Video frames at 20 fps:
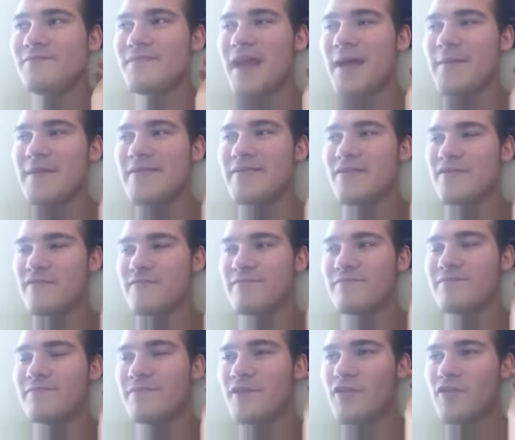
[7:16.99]
I mean,
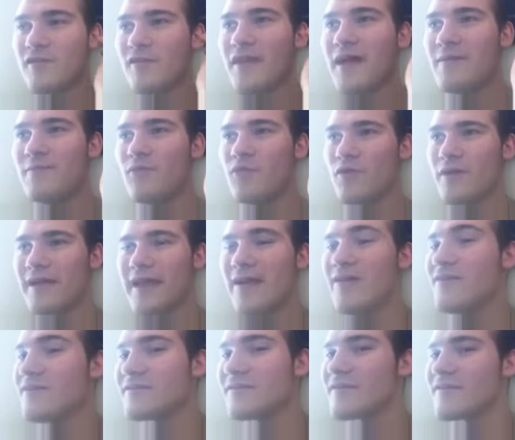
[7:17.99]
there's a lot more
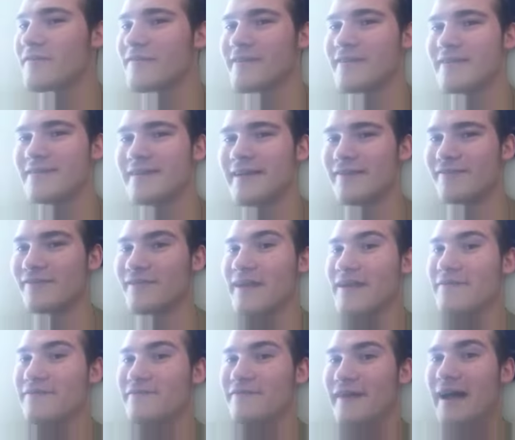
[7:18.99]
characters in Dead or
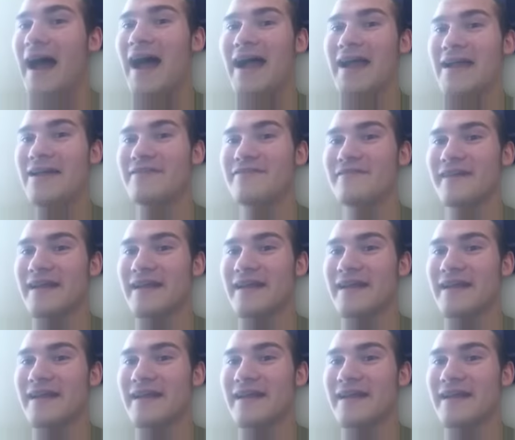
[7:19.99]
Alive 5,